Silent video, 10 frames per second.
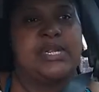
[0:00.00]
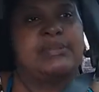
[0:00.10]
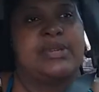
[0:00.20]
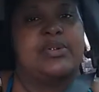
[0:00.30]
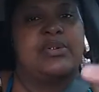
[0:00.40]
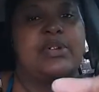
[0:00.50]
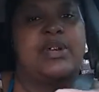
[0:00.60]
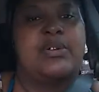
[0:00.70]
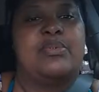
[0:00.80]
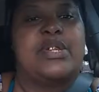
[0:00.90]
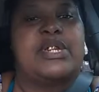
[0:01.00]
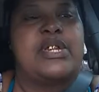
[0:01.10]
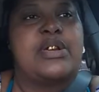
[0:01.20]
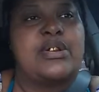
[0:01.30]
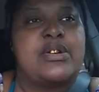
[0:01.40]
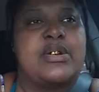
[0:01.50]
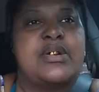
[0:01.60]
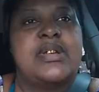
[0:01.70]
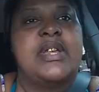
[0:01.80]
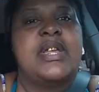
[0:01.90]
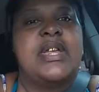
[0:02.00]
What's been going on with your girl?